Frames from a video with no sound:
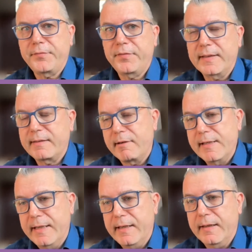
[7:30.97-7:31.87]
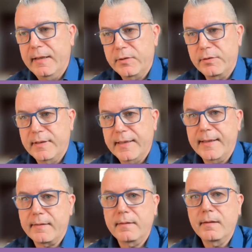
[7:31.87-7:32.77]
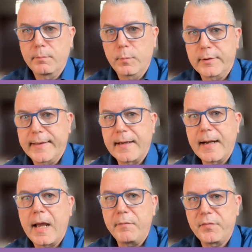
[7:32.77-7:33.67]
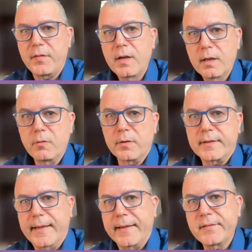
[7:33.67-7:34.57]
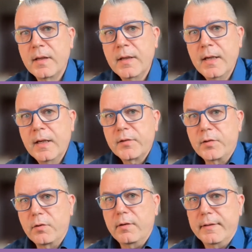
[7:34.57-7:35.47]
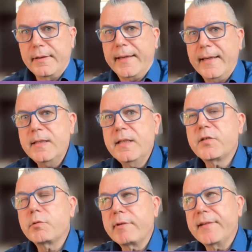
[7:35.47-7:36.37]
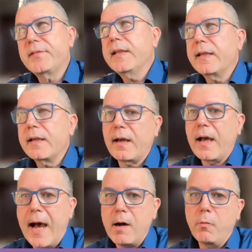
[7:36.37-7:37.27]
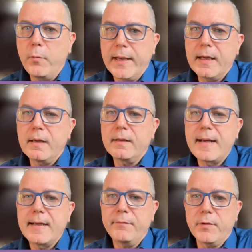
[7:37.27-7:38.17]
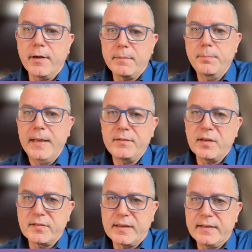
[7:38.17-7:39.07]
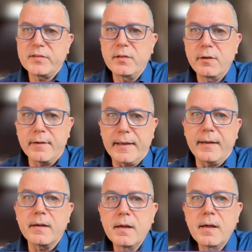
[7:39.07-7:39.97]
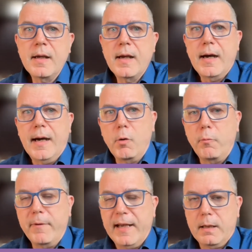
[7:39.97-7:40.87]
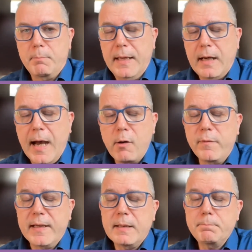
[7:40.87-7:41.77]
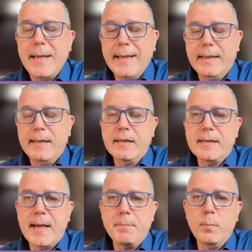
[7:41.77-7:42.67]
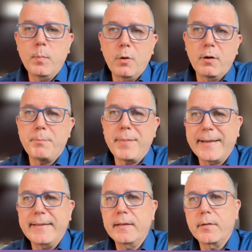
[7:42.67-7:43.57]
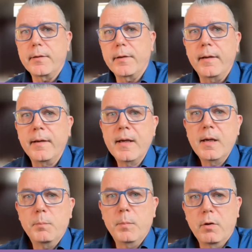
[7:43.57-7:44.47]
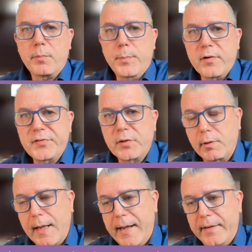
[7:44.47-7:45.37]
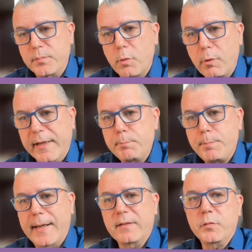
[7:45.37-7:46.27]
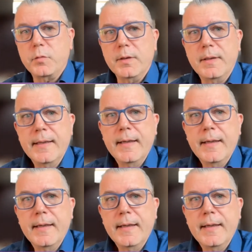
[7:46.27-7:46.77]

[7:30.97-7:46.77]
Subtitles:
fit really into their modern life context. So the key is to rethink how we deliver basic skills learning, how we making them more practical, more personalized, more impactful.